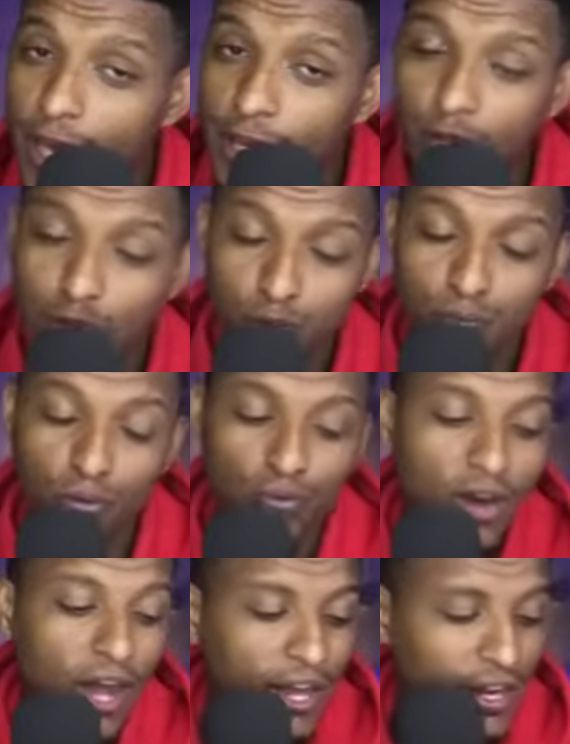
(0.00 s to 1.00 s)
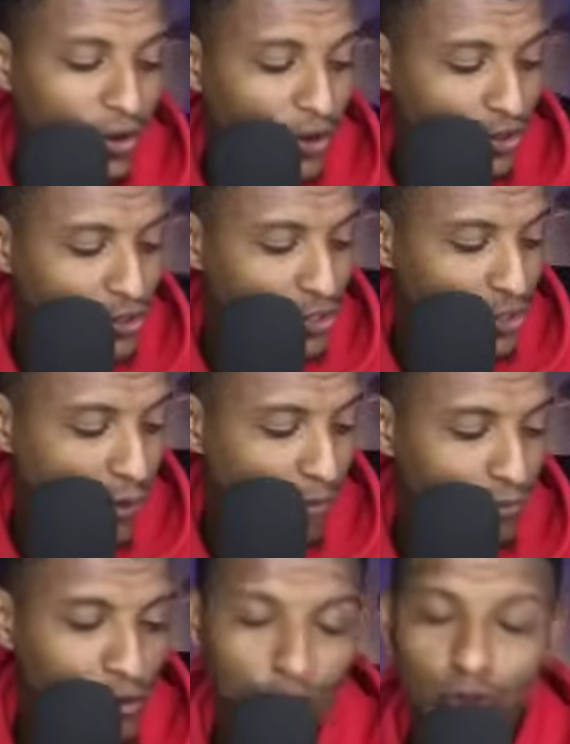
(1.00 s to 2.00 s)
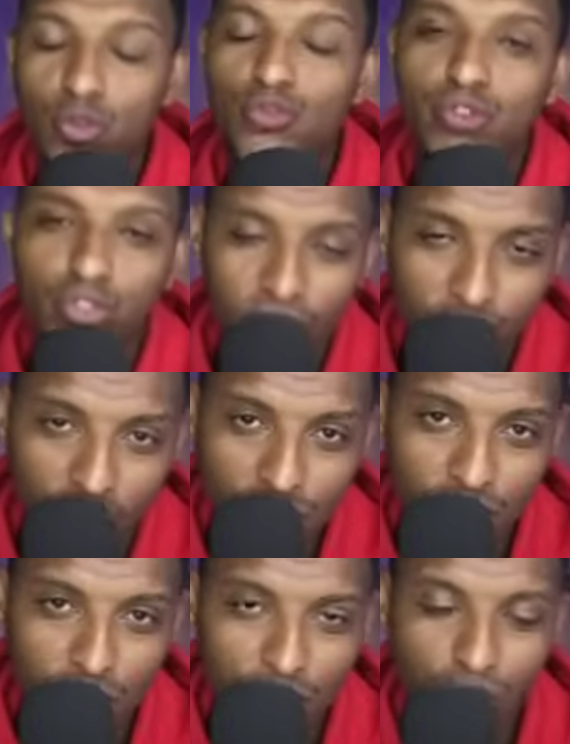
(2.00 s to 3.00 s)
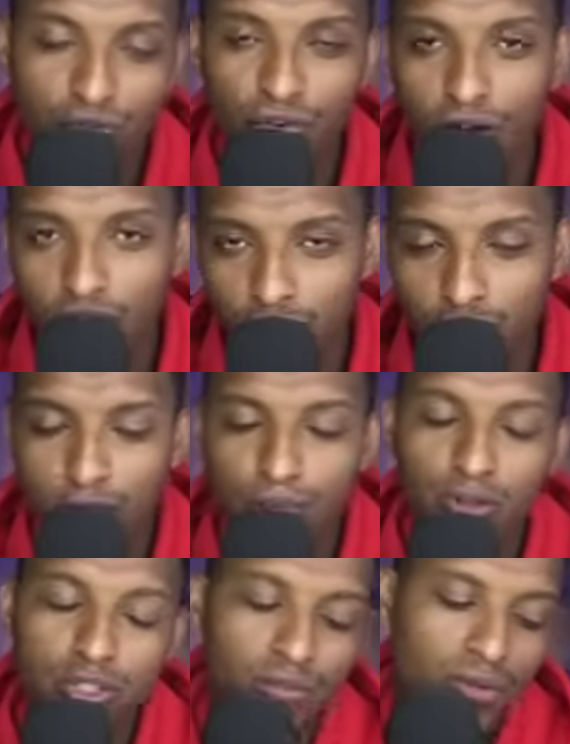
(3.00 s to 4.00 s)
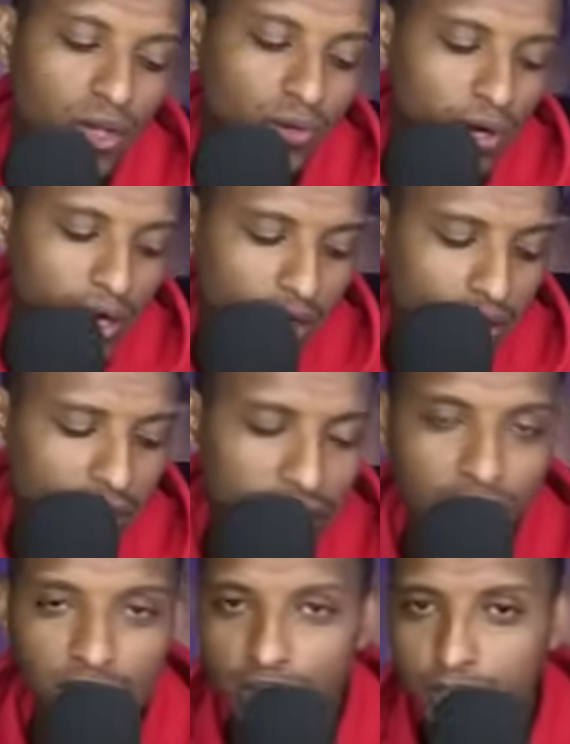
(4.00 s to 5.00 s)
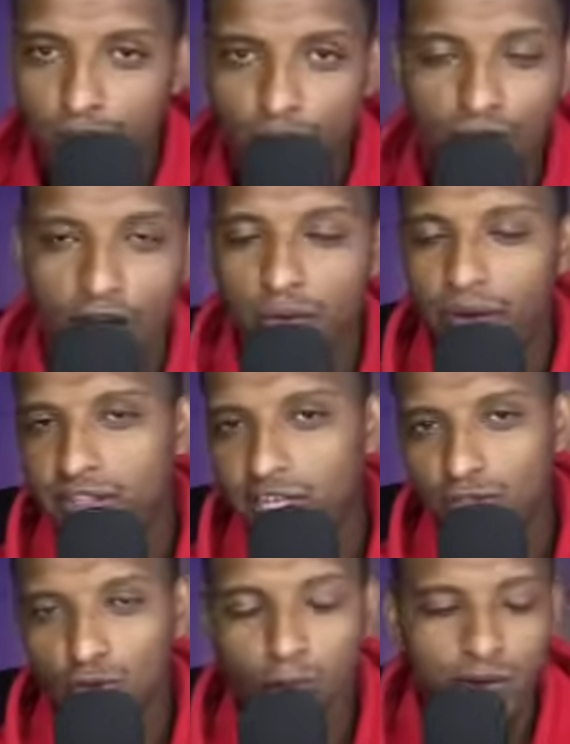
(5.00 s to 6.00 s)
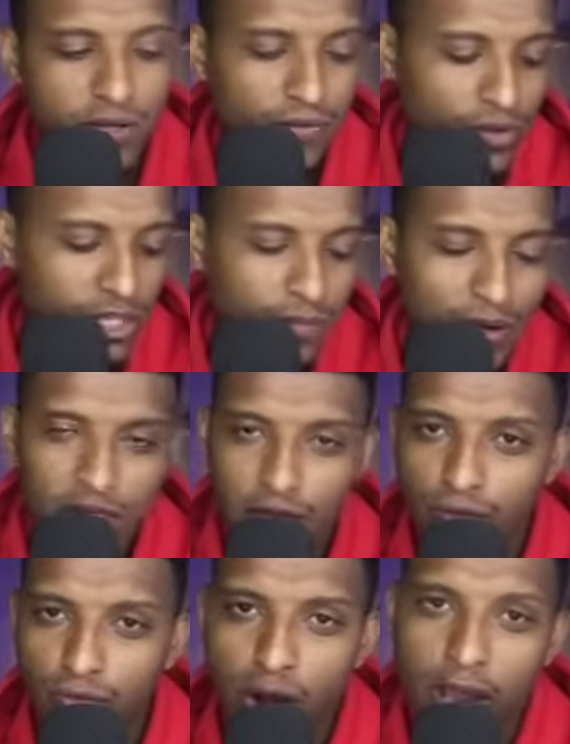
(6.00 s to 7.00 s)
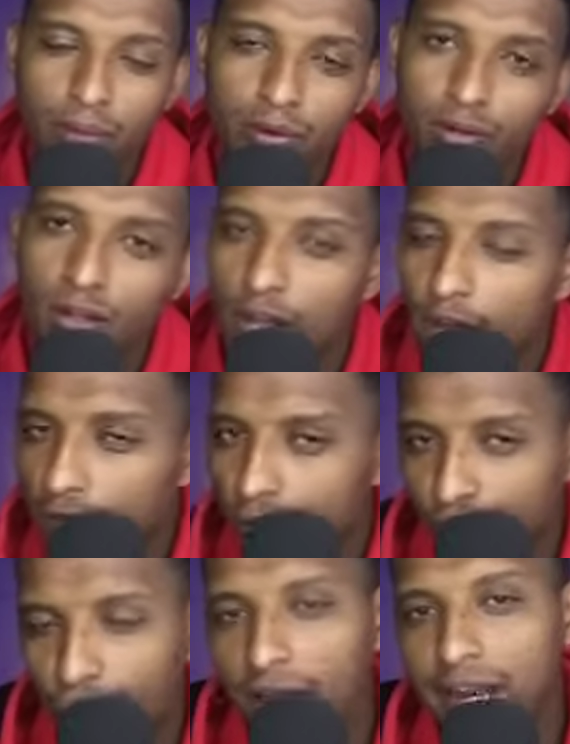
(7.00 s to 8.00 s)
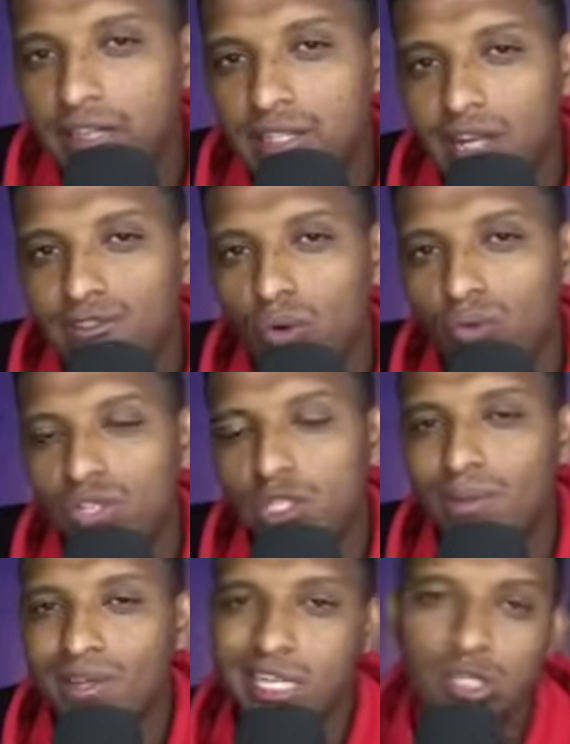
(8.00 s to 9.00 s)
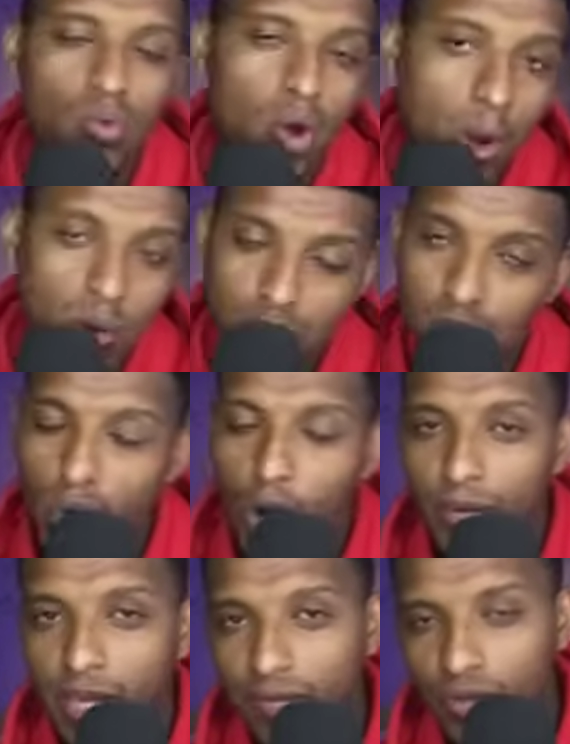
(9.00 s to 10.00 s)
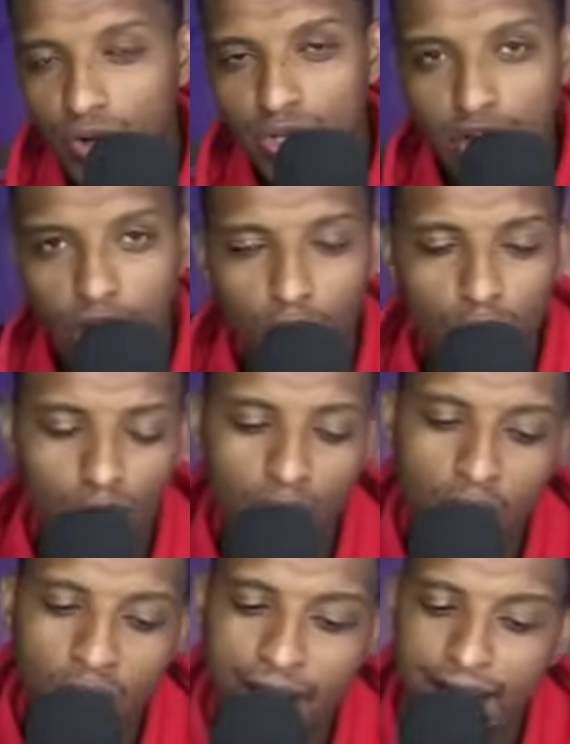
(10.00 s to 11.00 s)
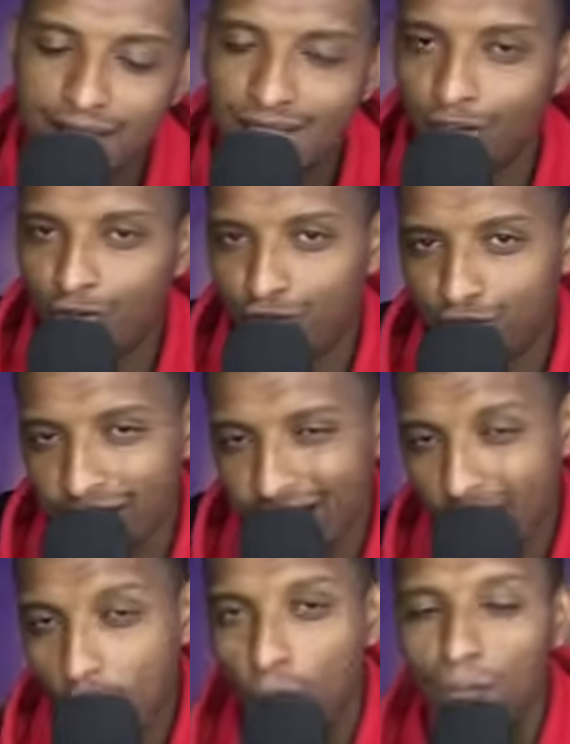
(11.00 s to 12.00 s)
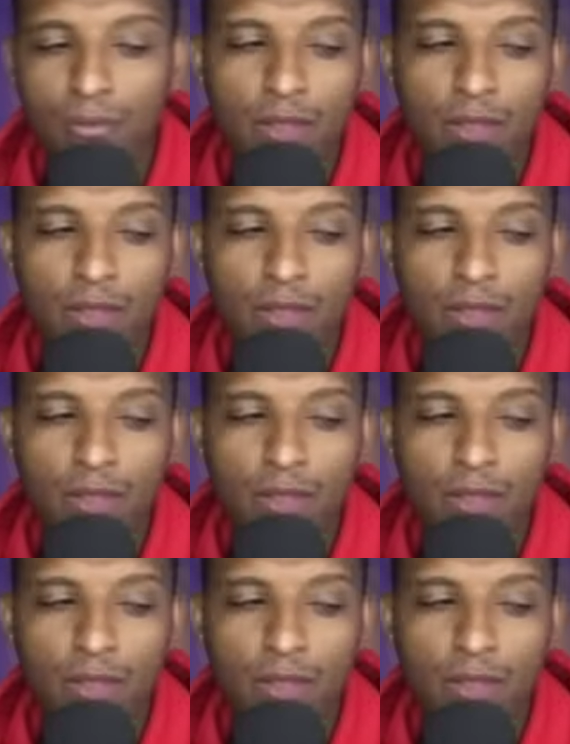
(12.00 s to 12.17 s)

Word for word: you should provide also do it for the culture. If you forgot, you can pause the video right now and just provide your exact score prediction for this match. And if you are able to find the exact score of this match, as always do, I'll be giving you a shout out on our next video.